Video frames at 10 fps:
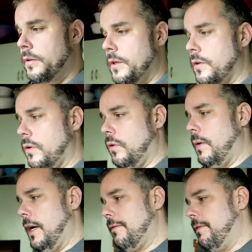to the Google
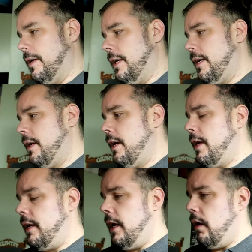Wi-Fi.
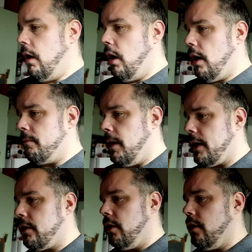Now on
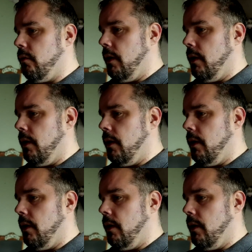my current